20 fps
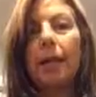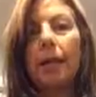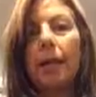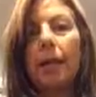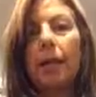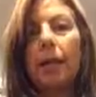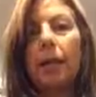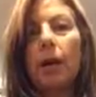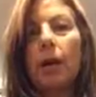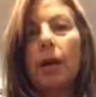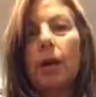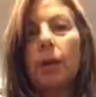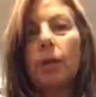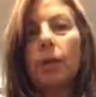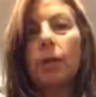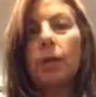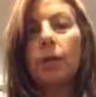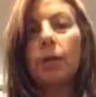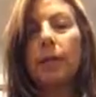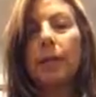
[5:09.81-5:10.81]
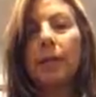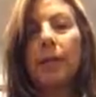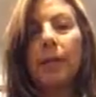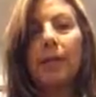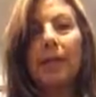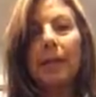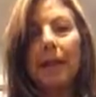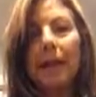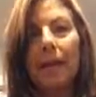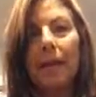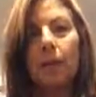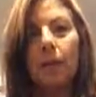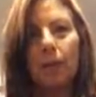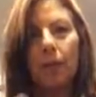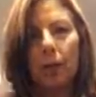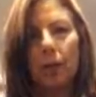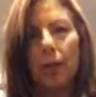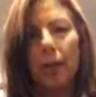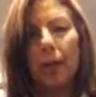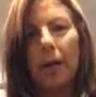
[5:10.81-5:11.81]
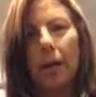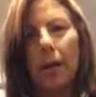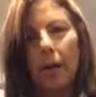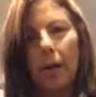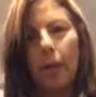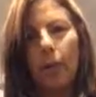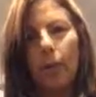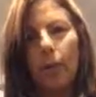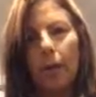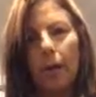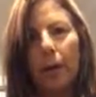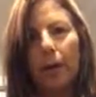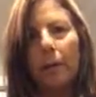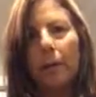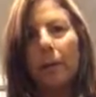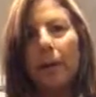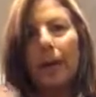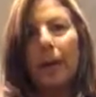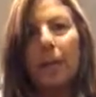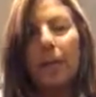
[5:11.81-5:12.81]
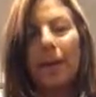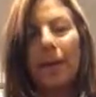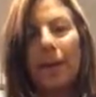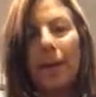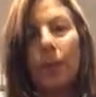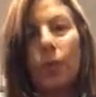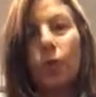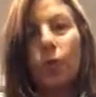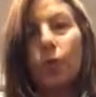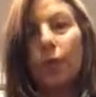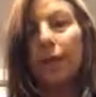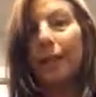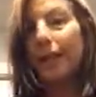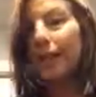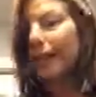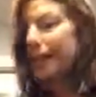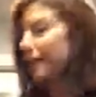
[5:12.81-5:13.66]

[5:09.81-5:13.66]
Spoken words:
on here and do steamed eggs, which are like hard boiled, but they peel really